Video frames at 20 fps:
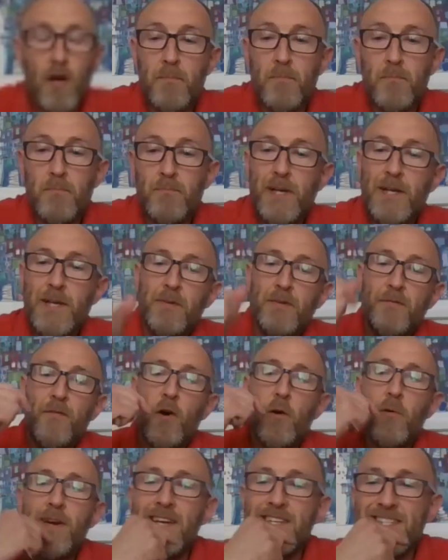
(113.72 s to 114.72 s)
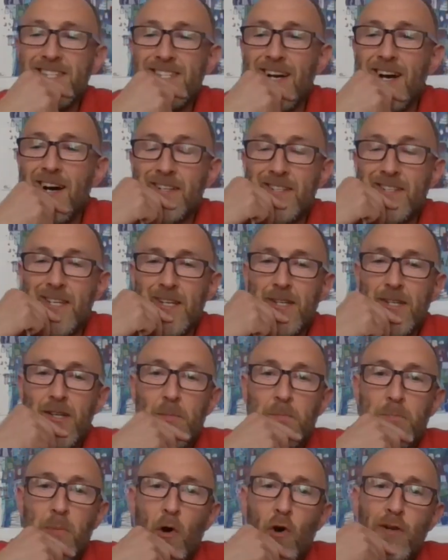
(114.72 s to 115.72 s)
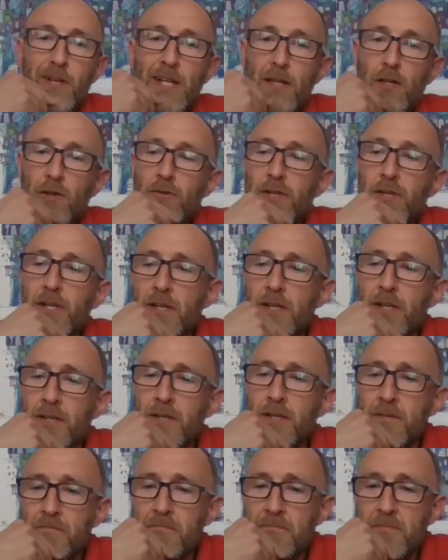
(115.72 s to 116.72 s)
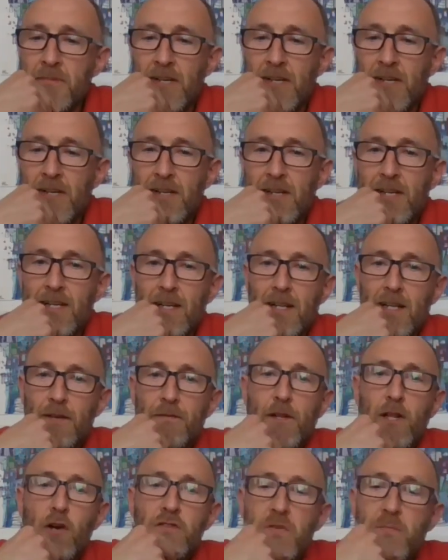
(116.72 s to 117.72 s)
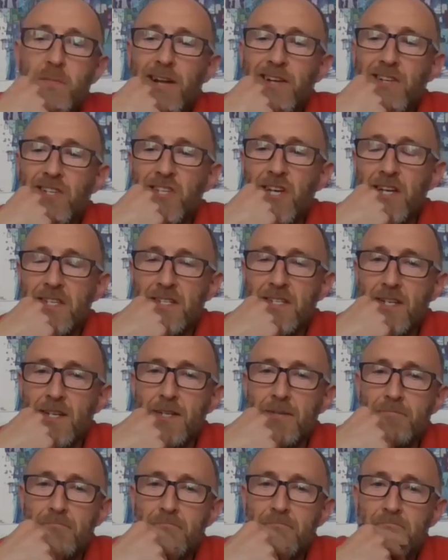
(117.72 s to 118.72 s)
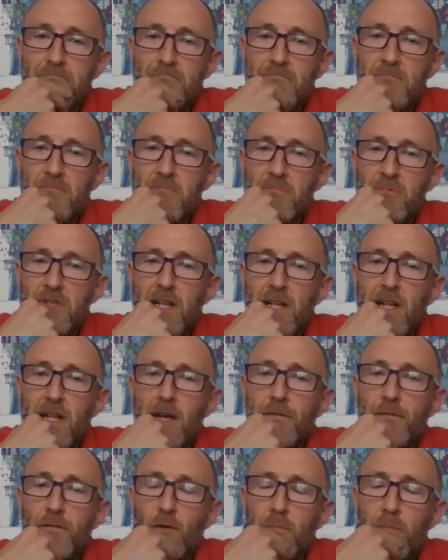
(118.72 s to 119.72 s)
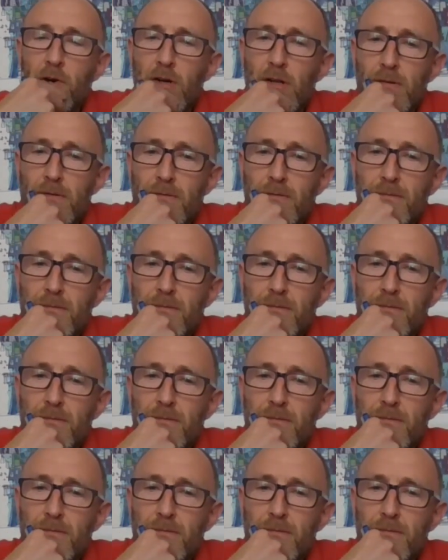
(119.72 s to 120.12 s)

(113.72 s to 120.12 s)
Pete, before we get started, born in London, live close to Manchester. Do you like football?